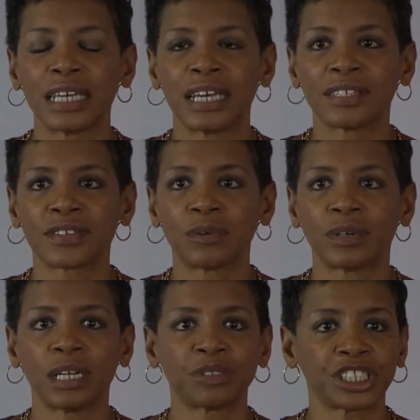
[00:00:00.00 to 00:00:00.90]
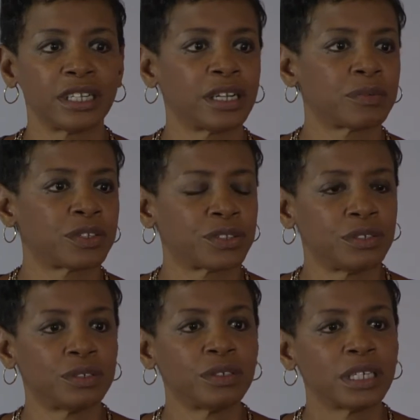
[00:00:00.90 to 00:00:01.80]
And so what I'm sharing with
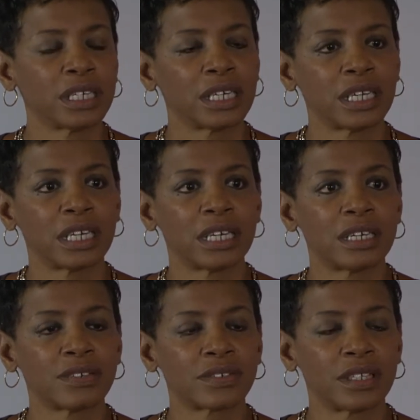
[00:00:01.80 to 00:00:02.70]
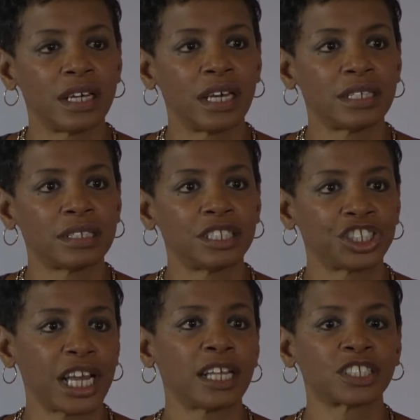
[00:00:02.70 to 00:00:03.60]
you is that the
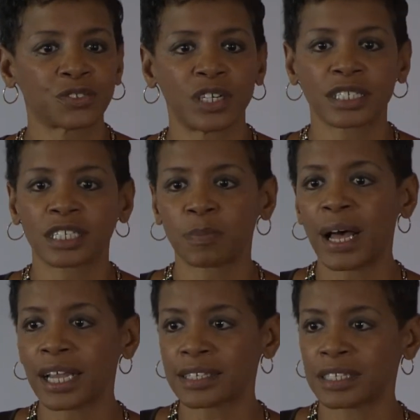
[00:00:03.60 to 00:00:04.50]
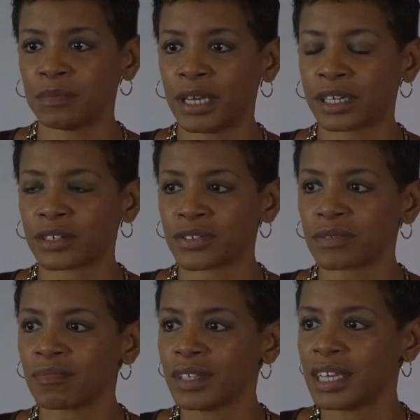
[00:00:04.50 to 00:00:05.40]
challenge for us as policymakers
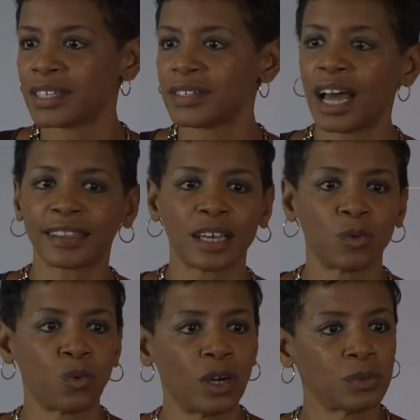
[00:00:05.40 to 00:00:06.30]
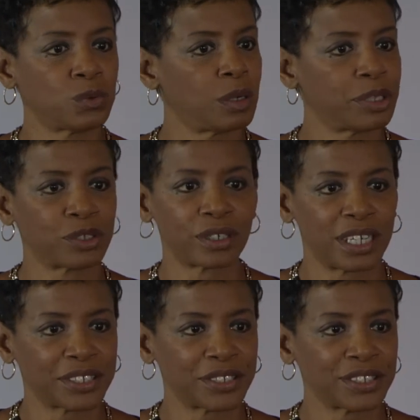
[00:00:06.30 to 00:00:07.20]
is not that one woman or
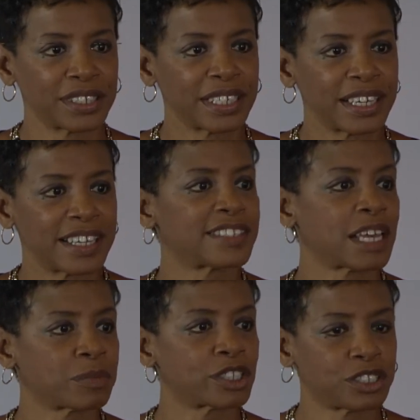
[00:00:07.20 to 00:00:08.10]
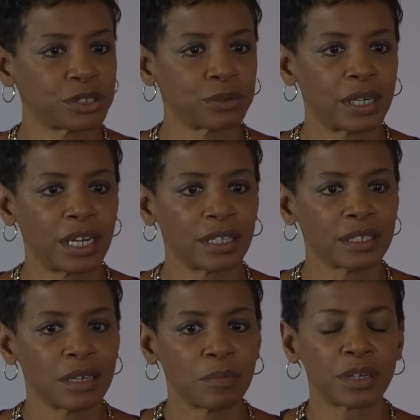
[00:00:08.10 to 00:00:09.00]
other is able to do well,
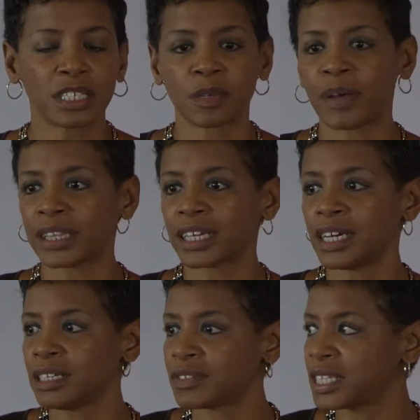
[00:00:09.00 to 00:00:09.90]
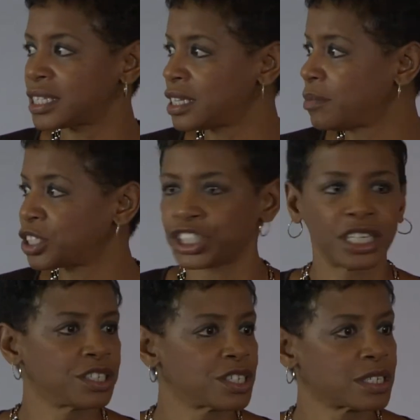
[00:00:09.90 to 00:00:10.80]
but it's about the kind of systemic
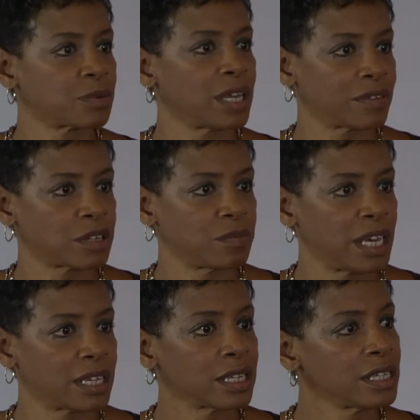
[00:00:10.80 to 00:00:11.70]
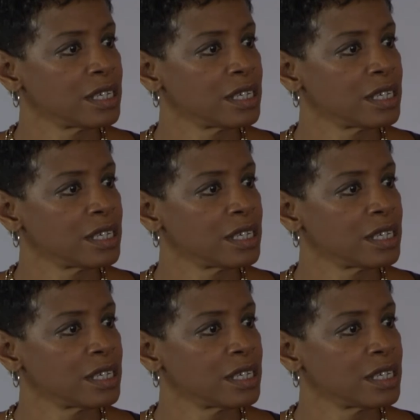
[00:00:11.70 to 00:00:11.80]
changes that we have to make